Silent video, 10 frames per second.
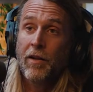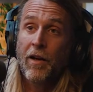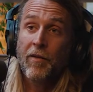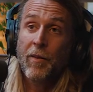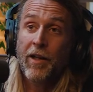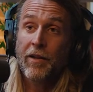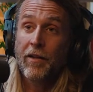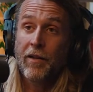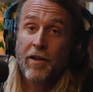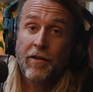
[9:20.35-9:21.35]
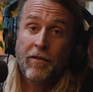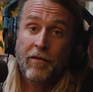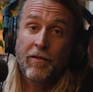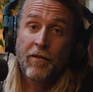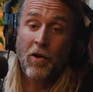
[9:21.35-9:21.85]
You know, for me it's
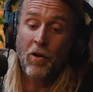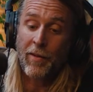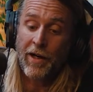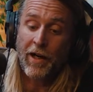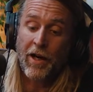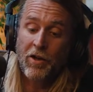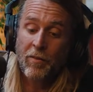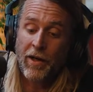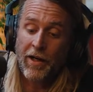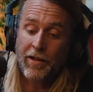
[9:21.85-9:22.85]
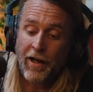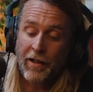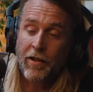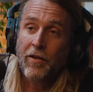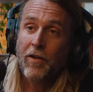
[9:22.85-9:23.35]
no medication, but it's
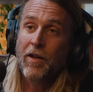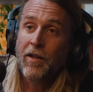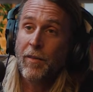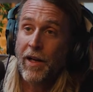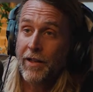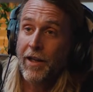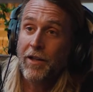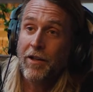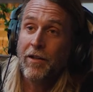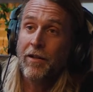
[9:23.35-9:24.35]
exercise and meditation.